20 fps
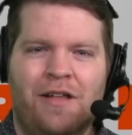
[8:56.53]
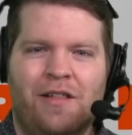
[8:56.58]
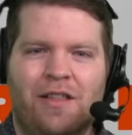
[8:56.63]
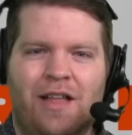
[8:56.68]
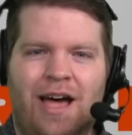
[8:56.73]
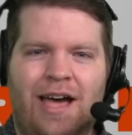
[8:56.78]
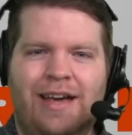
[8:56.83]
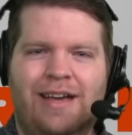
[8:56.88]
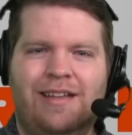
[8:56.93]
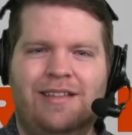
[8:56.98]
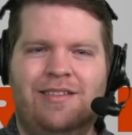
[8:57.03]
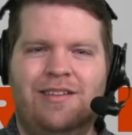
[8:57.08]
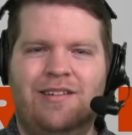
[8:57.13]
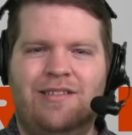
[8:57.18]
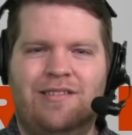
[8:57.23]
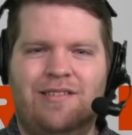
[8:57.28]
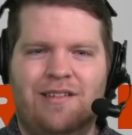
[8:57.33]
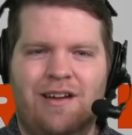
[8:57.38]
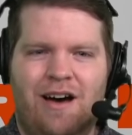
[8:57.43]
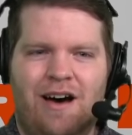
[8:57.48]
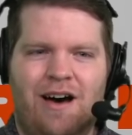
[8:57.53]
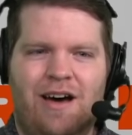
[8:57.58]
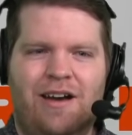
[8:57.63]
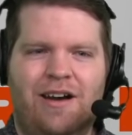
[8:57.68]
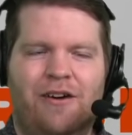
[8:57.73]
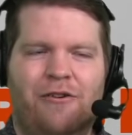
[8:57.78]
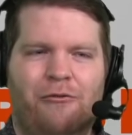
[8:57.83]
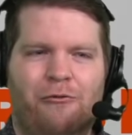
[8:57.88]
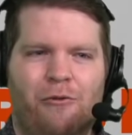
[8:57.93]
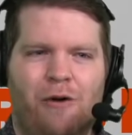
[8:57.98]
like
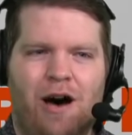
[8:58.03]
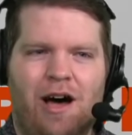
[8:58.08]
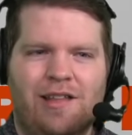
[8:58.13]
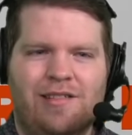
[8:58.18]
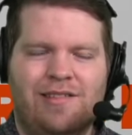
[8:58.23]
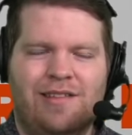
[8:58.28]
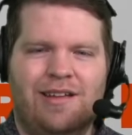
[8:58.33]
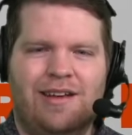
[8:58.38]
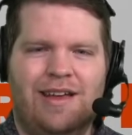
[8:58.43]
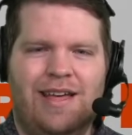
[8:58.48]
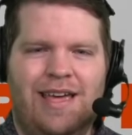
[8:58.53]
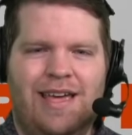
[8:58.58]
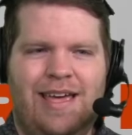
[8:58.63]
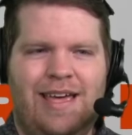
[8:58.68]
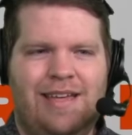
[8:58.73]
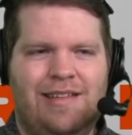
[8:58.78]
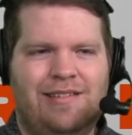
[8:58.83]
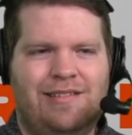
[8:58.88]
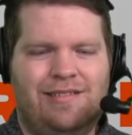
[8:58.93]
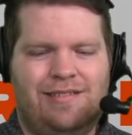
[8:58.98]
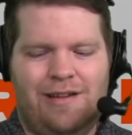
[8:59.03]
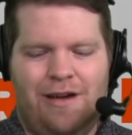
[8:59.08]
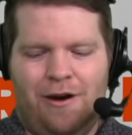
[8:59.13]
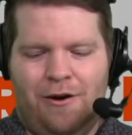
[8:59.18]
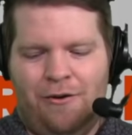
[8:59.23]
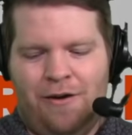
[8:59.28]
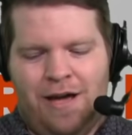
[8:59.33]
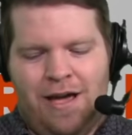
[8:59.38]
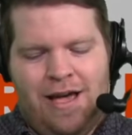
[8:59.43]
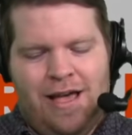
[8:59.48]
Deshaun Watson is.
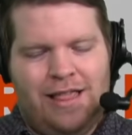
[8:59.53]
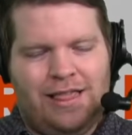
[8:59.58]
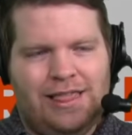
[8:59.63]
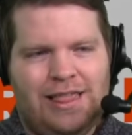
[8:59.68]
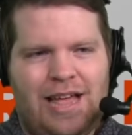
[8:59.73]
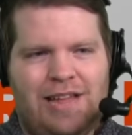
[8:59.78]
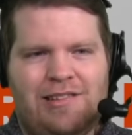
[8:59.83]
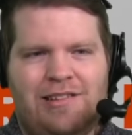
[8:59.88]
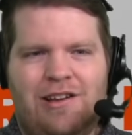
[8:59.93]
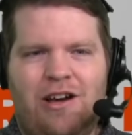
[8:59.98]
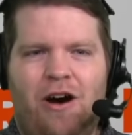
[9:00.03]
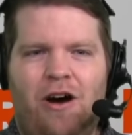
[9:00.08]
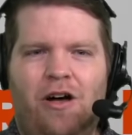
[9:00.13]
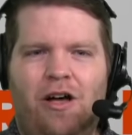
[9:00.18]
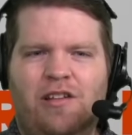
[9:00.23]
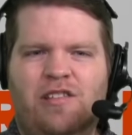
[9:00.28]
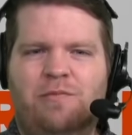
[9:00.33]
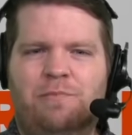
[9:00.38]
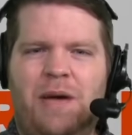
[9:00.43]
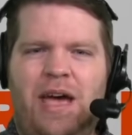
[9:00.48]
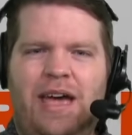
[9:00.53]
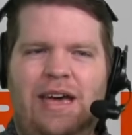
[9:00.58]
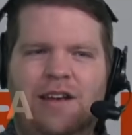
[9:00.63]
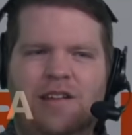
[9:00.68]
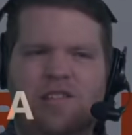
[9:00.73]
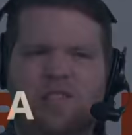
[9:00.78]
So let's call a spade a